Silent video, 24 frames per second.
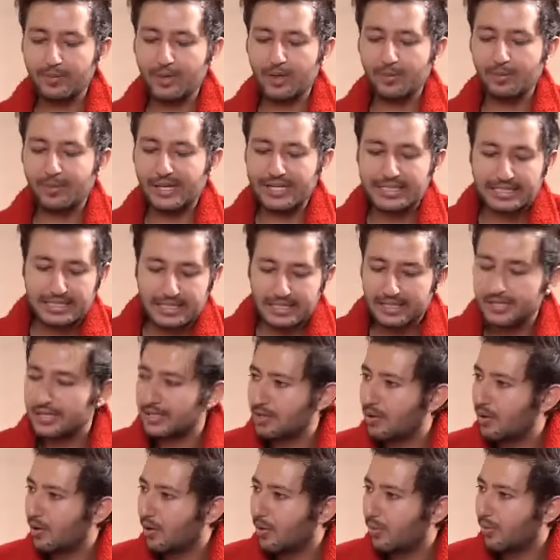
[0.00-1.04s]
about
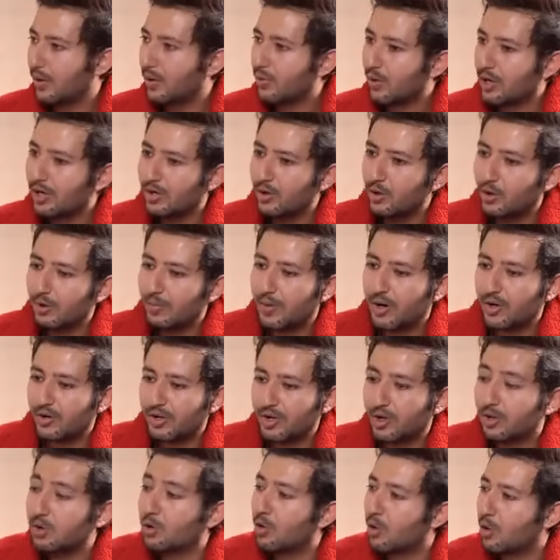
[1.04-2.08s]
places, we want to know about
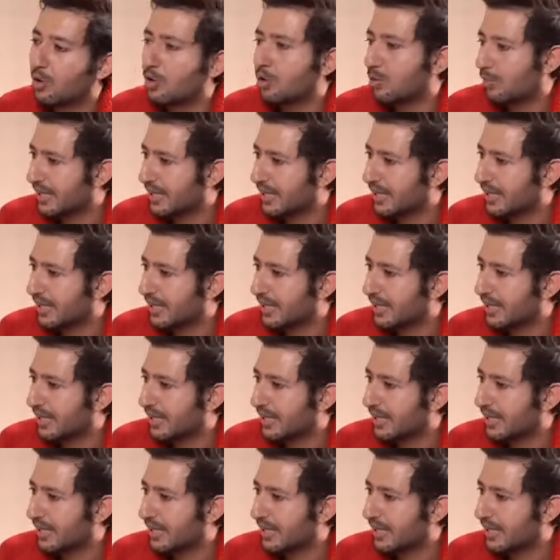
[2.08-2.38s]
your go-to